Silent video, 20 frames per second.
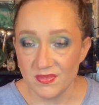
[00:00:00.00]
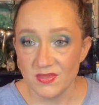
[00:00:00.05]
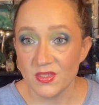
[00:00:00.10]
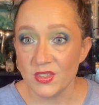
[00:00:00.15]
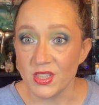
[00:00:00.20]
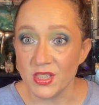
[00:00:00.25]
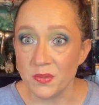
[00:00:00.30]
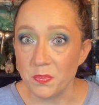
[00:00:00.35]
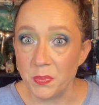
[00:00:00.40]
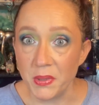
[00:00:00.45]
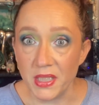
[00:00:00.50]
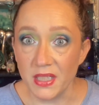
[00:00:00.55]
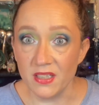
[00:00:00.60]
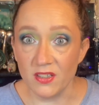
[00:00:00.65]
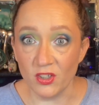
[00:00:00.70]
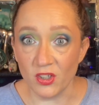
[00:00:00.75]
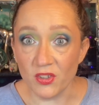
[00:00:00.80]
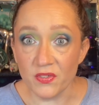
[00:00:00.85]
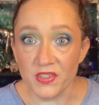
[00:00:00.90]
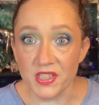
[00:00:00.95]
just being
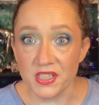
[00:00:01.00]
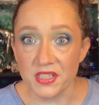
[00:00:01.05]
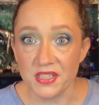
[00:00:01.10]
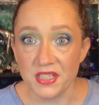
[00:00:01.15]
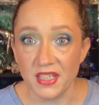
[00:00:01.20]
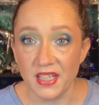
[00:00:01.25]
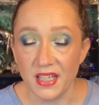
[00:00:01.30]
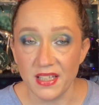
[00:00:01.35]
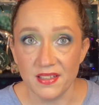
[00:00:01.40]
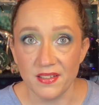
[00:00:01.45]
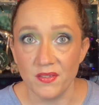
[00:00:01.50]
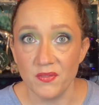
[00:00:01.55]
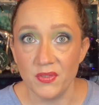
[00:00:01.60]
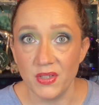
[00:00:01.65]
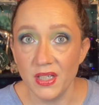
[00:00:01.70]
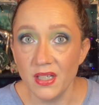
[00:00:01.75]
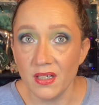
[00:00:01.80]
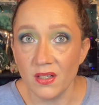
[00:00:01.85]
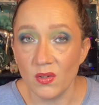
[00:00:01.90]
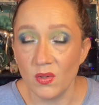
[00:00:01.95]
nervous to get in the
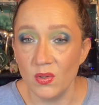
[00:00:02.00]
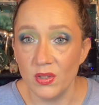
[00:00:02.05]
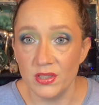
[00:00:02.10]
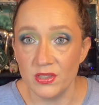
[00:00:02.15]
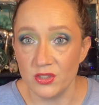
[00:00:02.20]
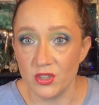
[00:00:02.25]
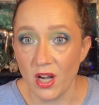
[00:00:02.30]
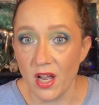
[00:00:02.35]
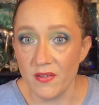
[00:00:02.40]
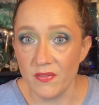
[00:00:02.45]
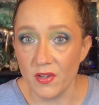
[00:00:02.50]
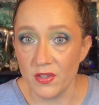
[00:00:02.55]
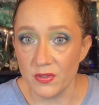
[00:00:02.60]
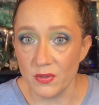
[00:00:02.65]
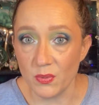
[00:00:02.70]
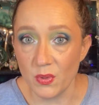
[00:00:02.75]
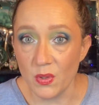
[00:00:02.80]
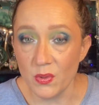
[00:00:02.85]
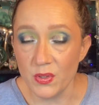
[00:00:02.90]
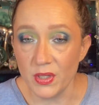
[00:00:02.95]
vehicle and drive on
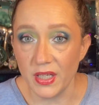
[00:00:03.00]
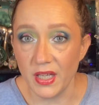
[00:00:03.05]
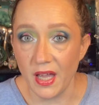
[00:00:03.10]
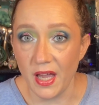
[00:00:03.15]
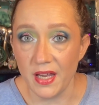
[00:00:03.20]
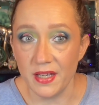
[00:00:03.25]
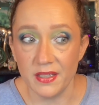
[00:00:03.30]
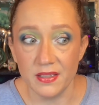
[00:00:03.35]
the road again.